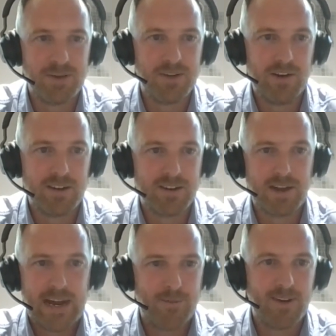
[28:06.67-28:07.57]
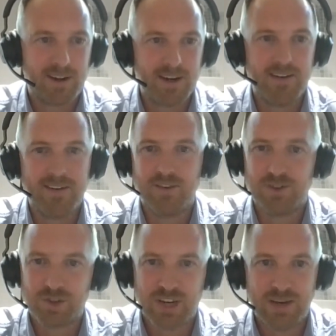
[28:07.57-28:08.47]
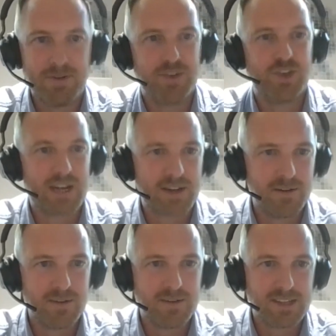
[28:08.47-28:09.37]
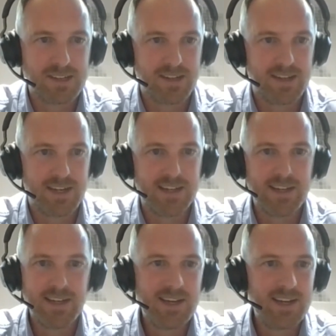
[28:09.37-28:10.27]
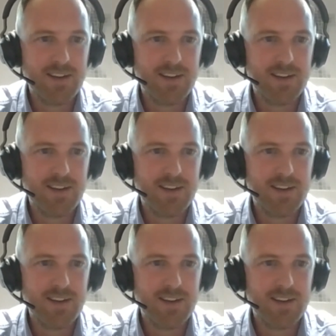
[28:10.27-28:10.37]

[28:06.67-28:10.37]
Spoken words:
We look at outlines and shapes and shadows and things like that.